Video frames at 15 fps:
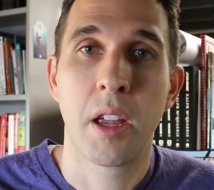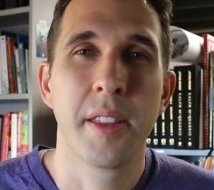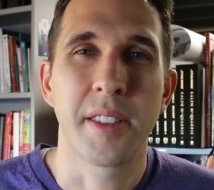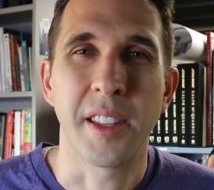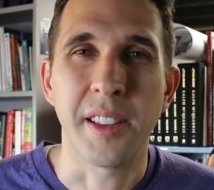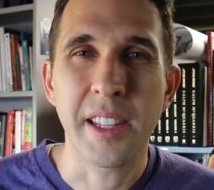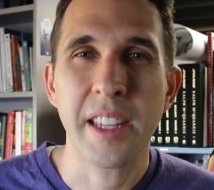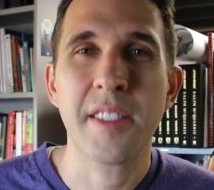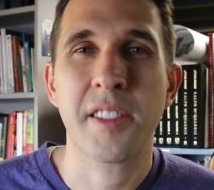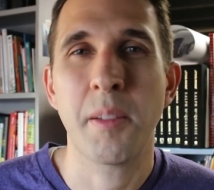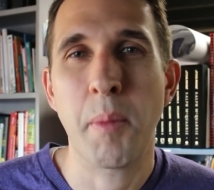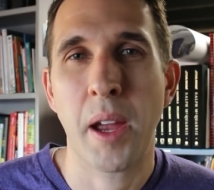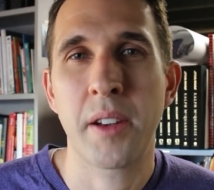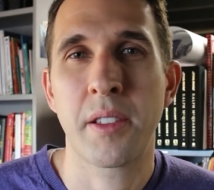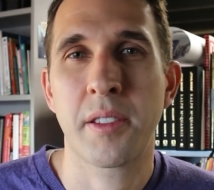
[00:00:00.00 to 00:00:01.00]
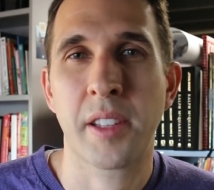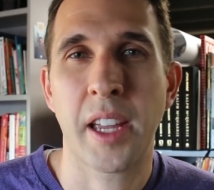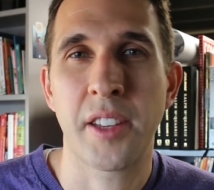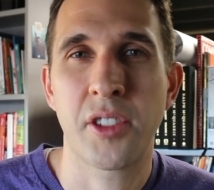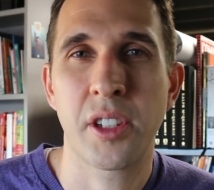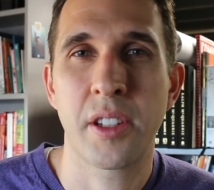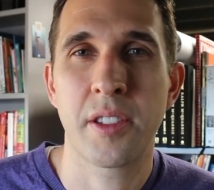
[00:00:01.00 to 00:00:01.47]
The least amount of
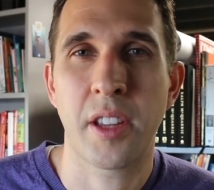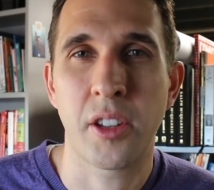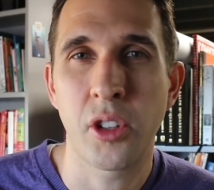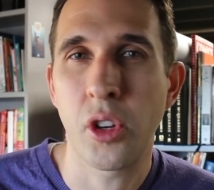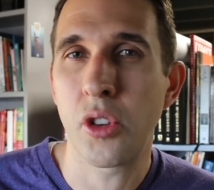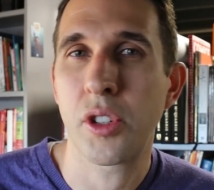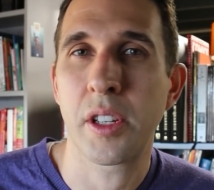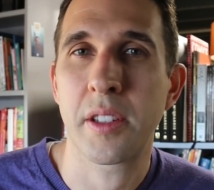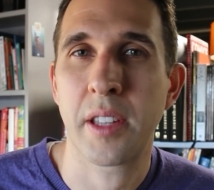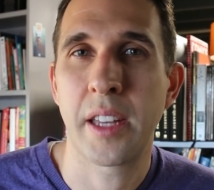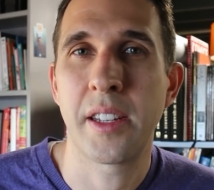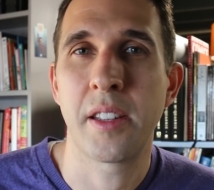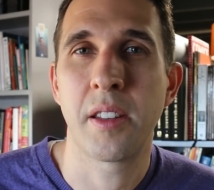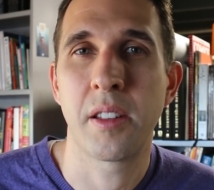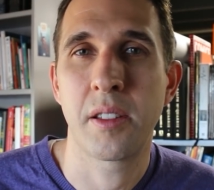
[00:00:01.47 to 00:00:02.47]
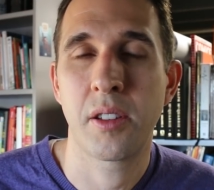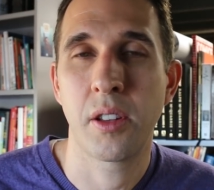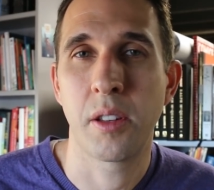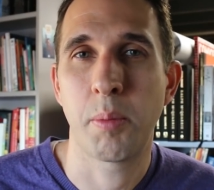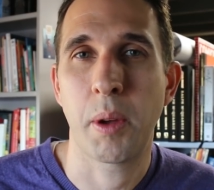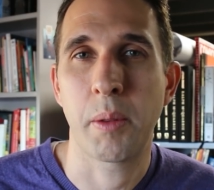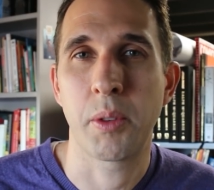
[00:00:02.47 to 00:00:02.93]
sketches I'll usually send in to
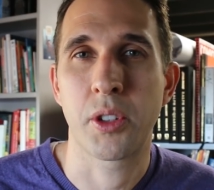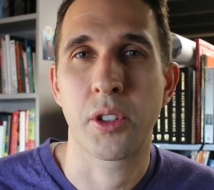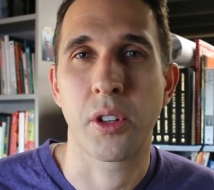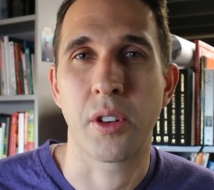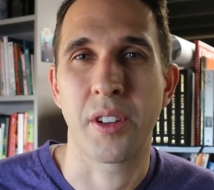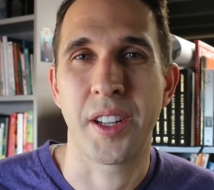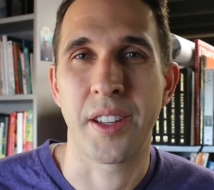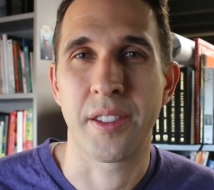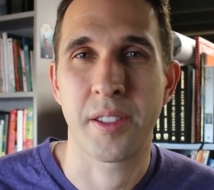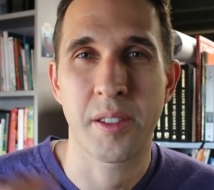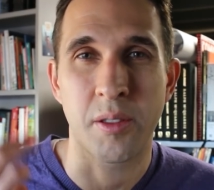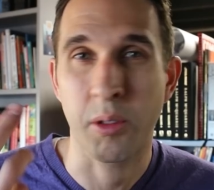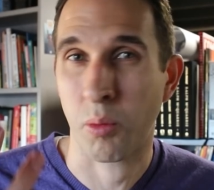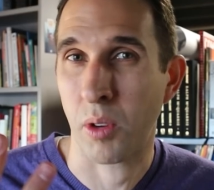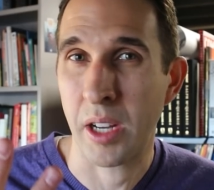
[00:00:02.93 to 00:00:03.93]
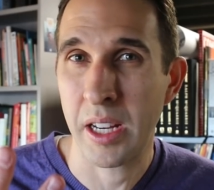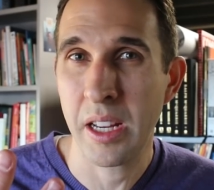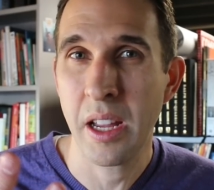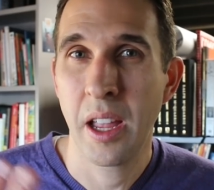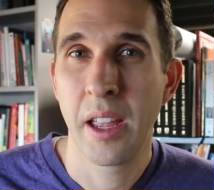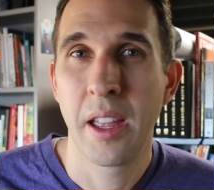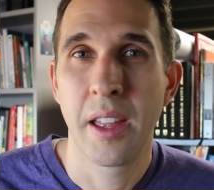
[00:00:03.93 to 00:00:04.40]
the publisher is
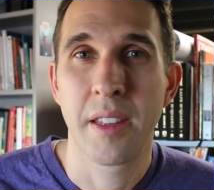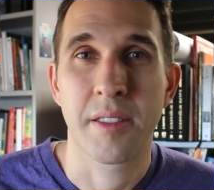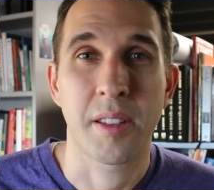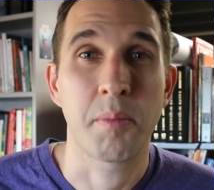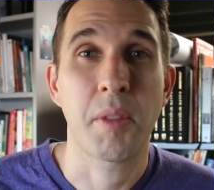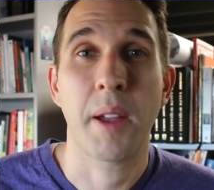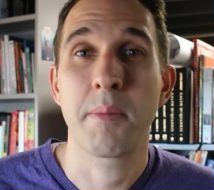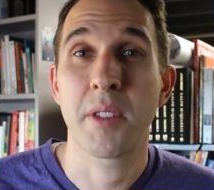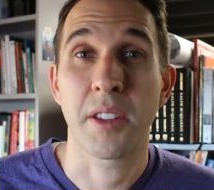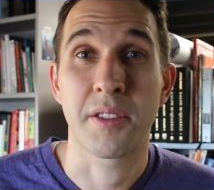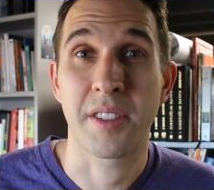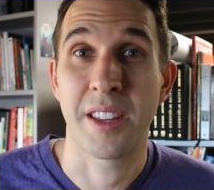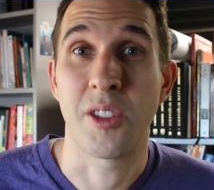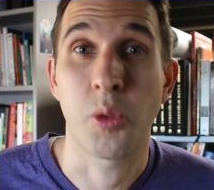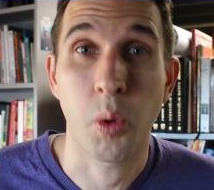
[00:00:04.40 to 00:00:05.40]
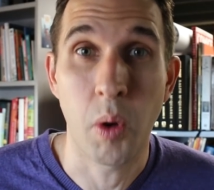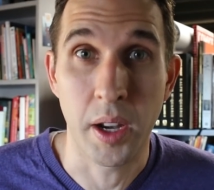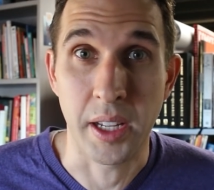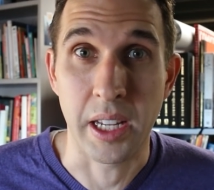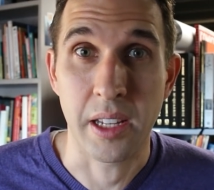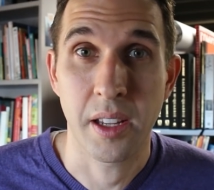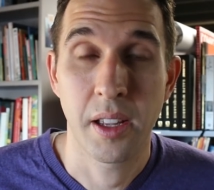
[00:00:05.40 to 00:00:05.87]
3. Sometimes I'll send
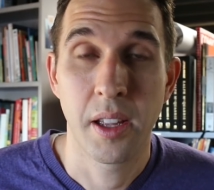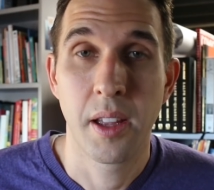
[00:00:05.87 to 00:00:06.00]
20.